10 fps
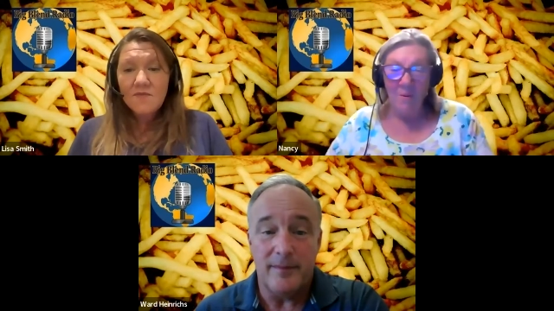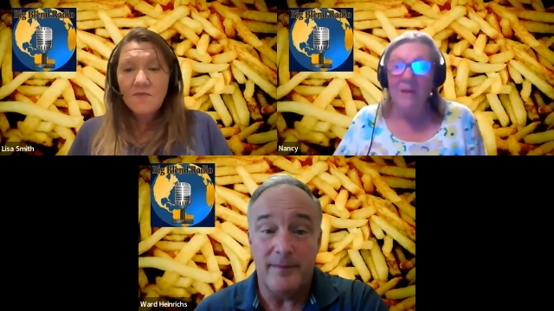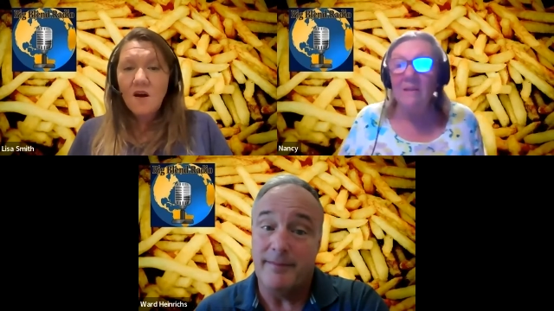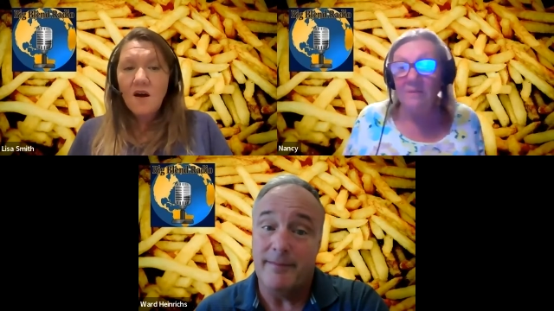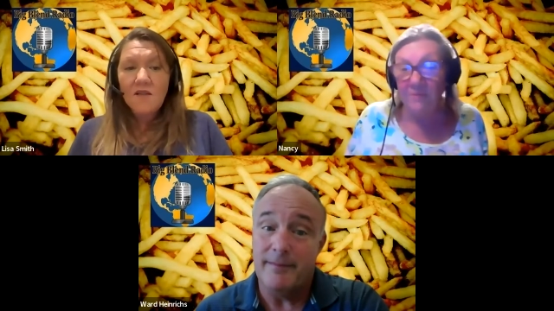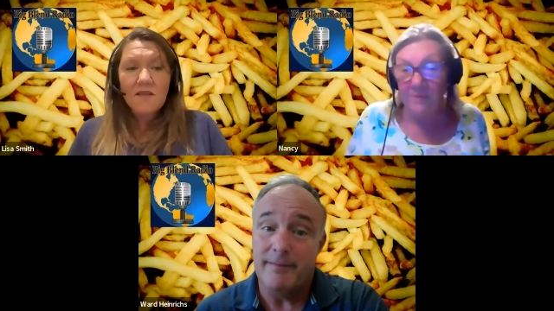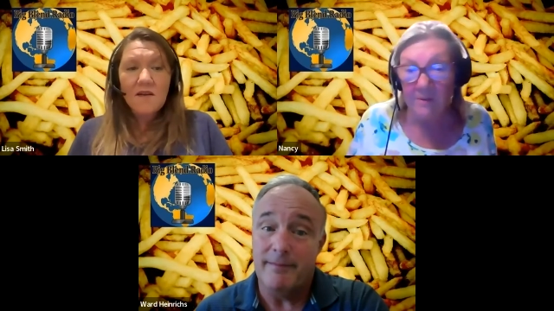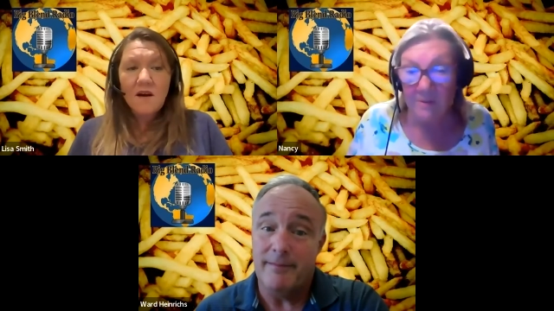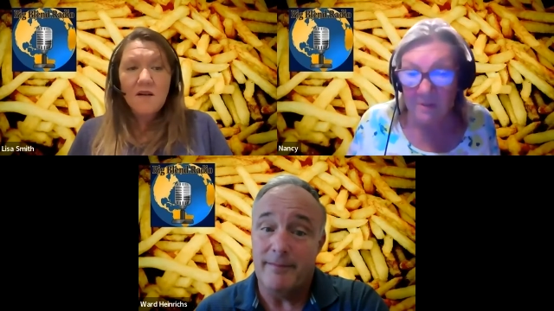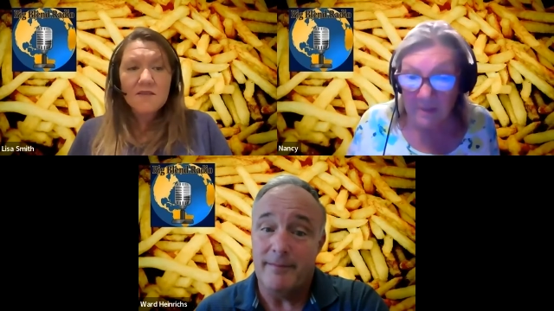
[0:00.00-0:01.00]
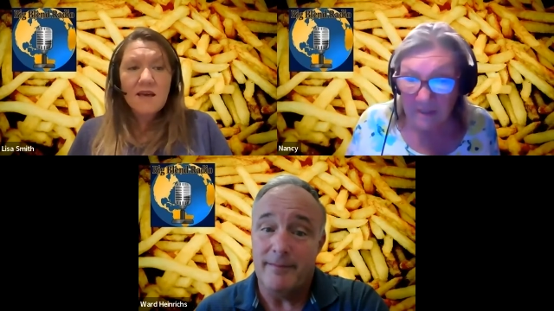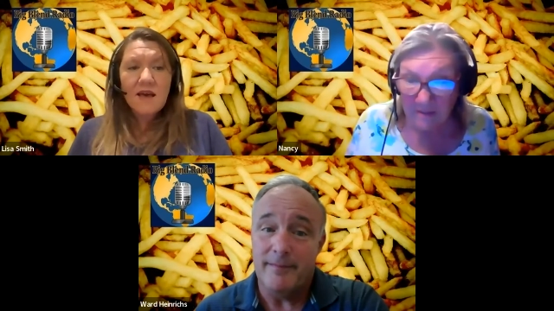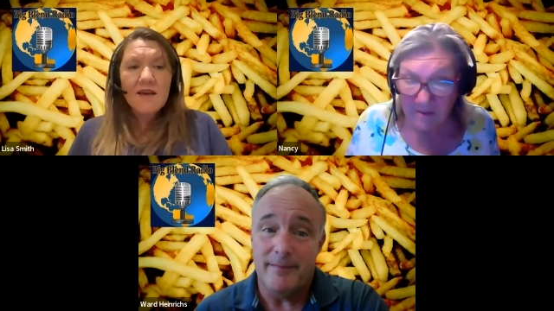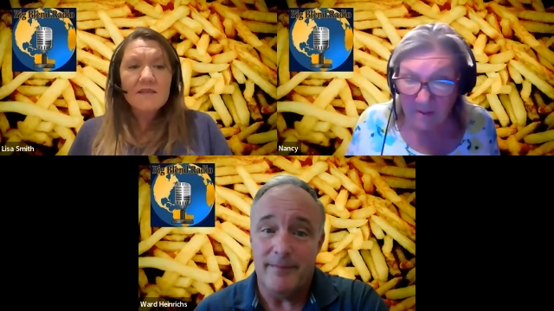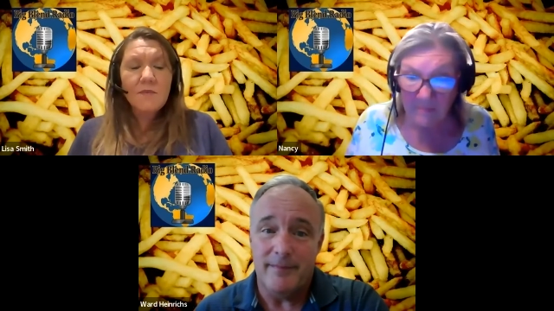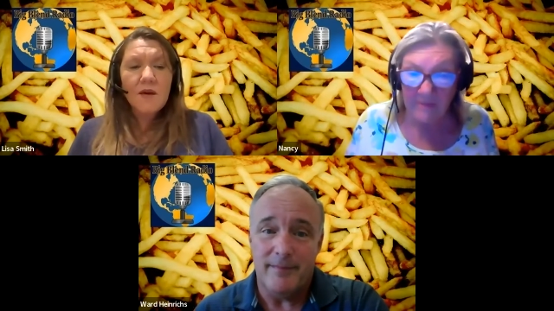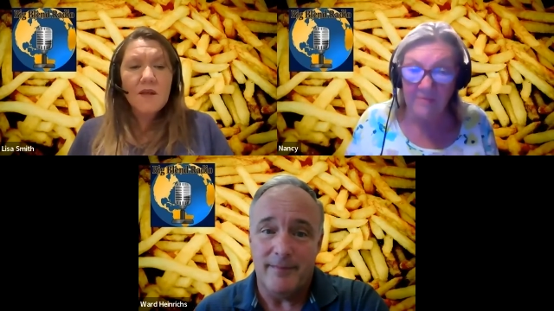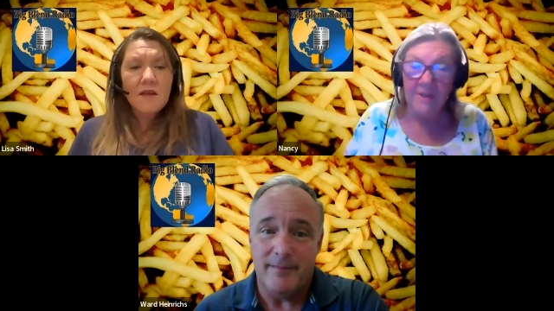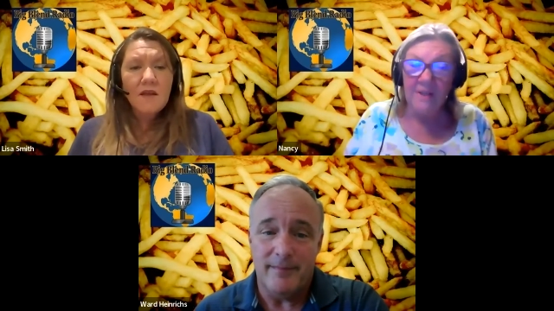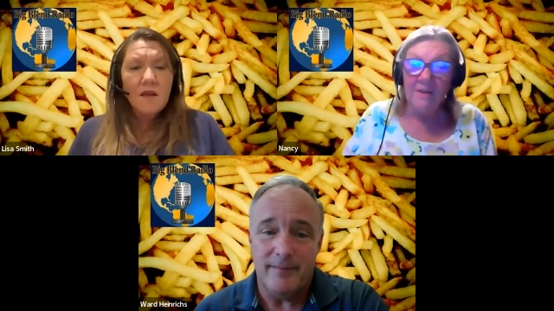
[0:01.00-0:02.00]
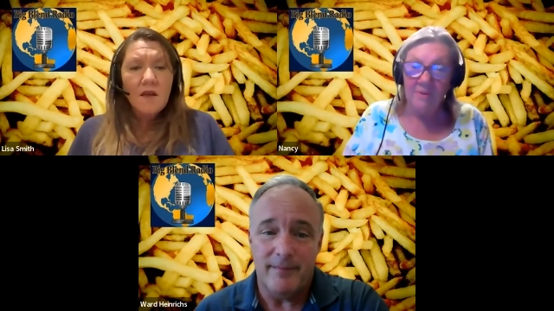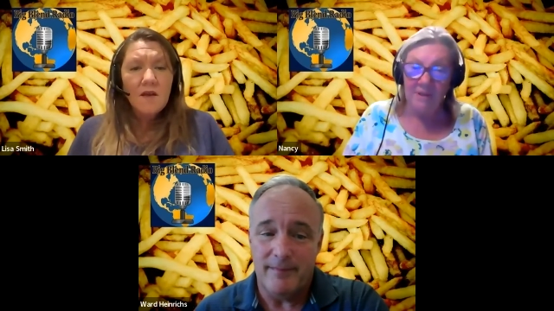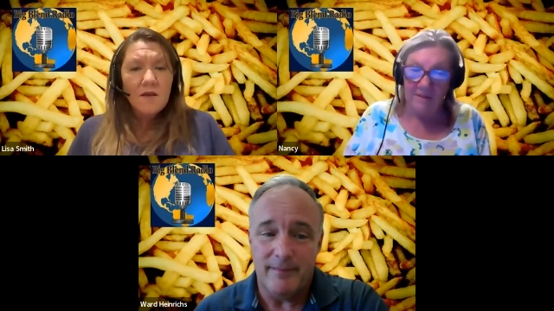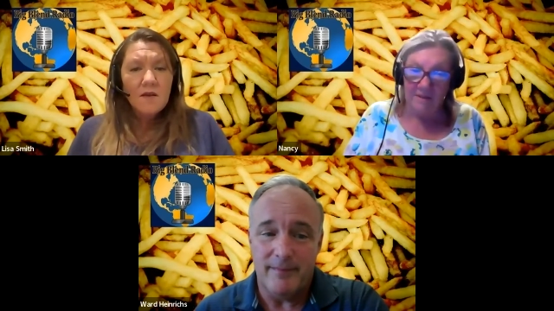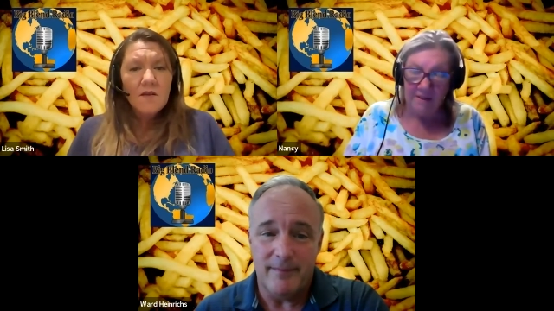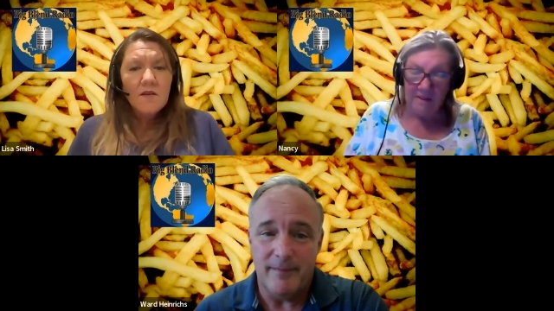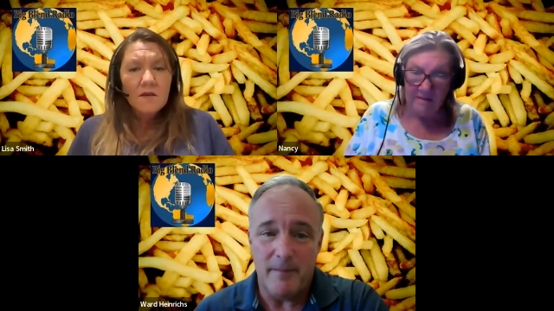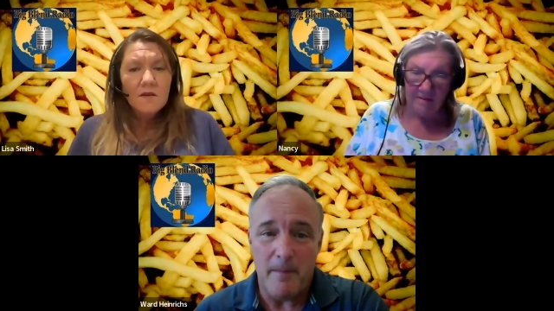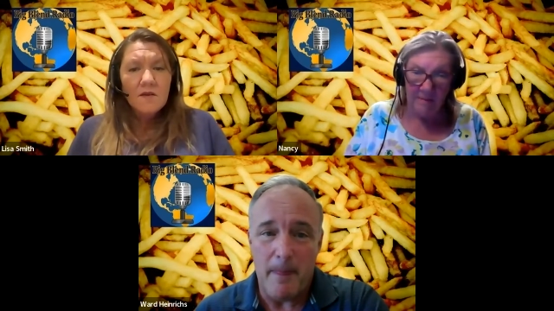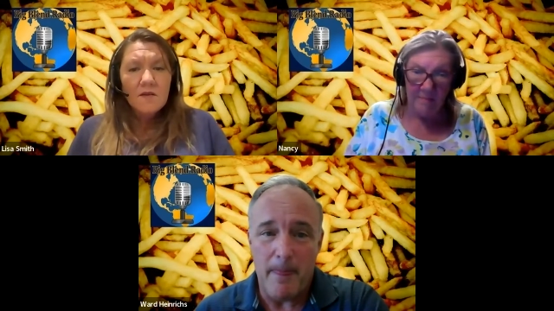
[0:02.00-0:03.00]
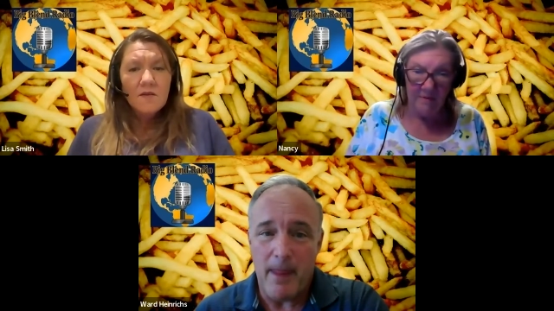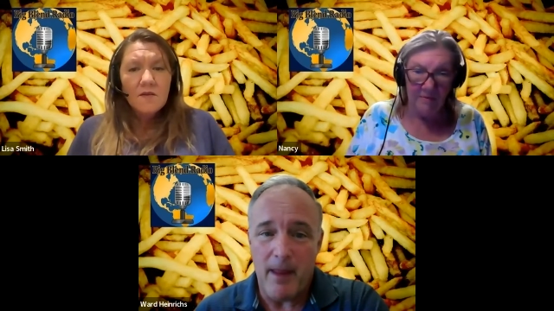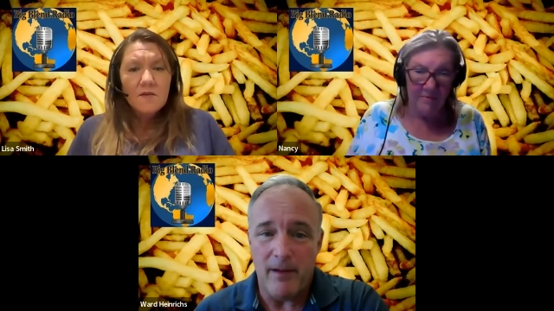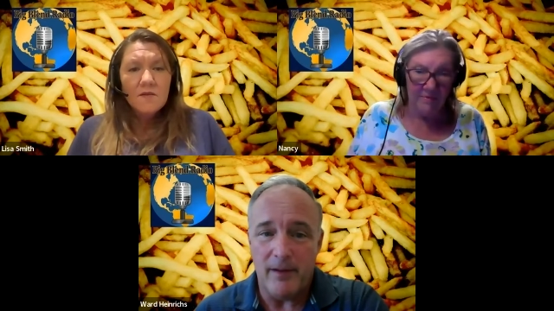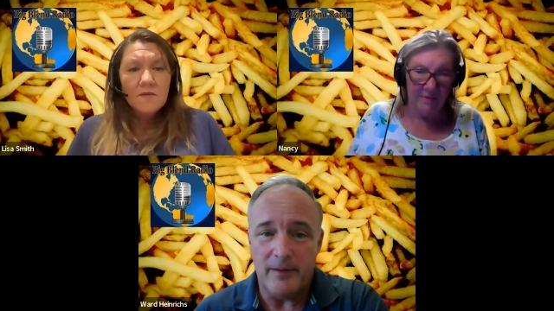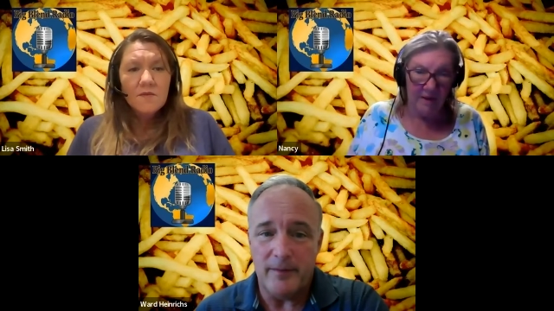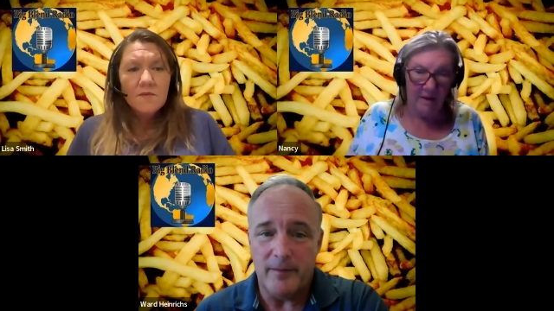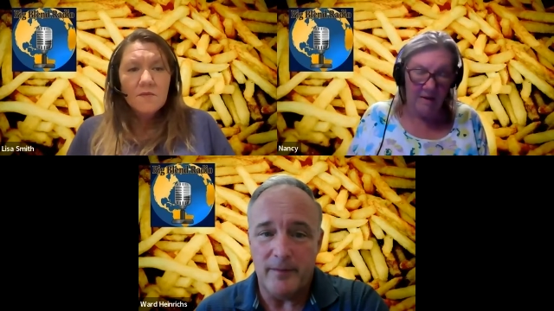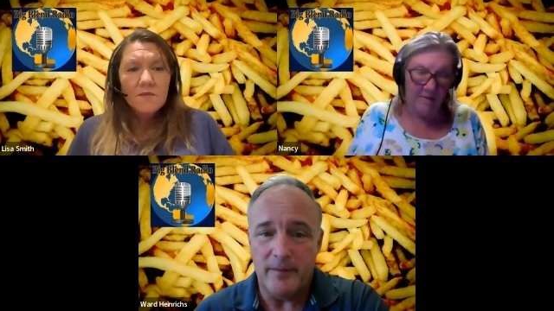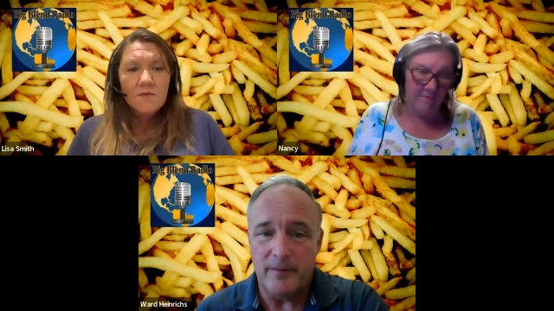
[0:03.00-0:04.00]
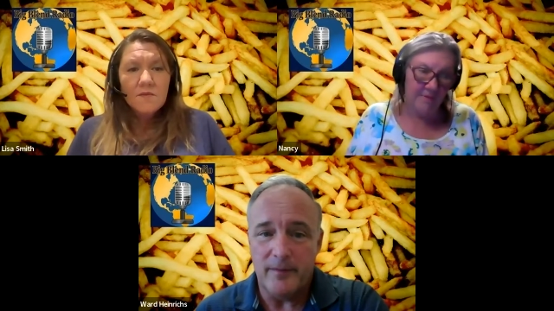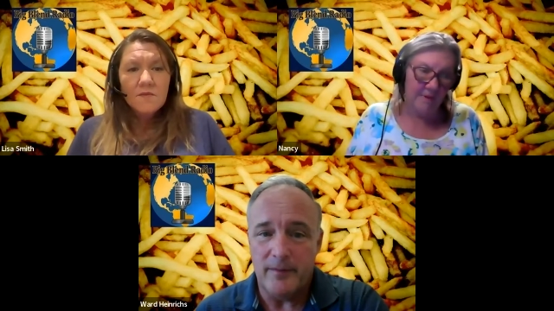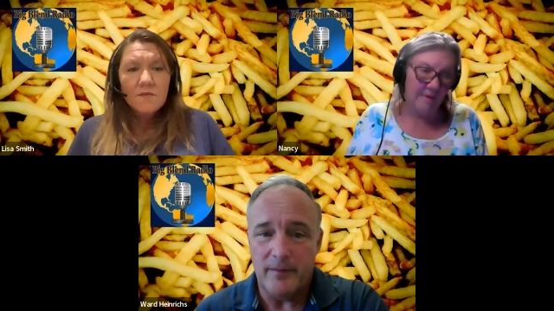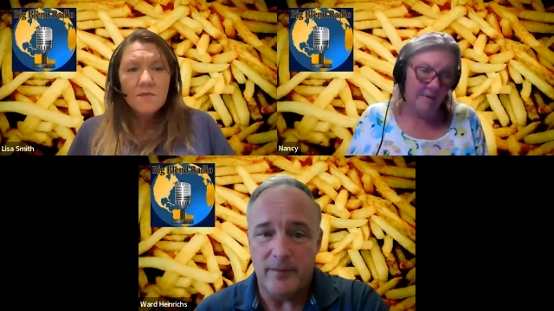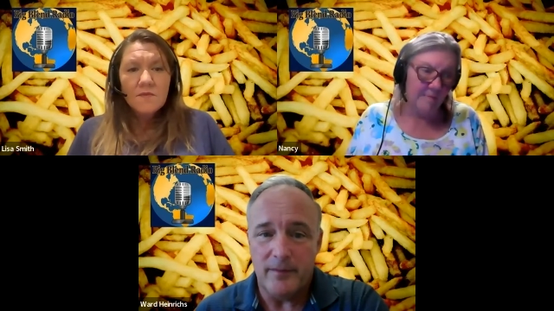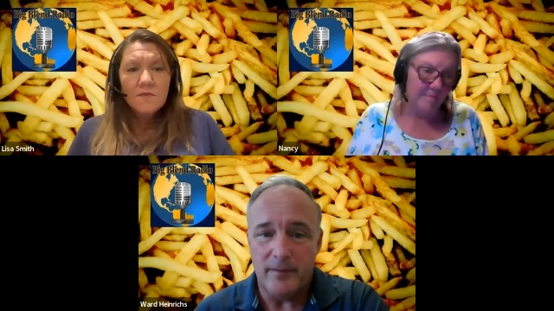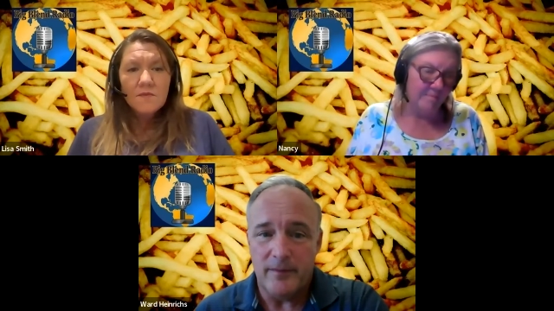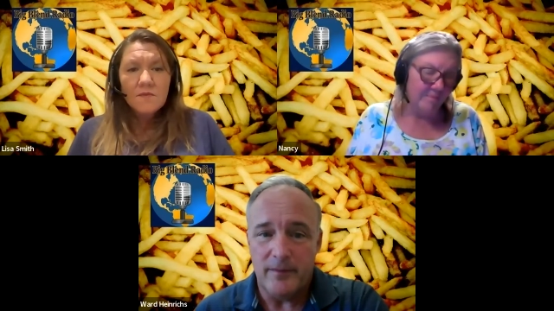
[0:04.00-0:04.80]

Speaker 1: for well, all, all sides. But... Of, when you look at some of of the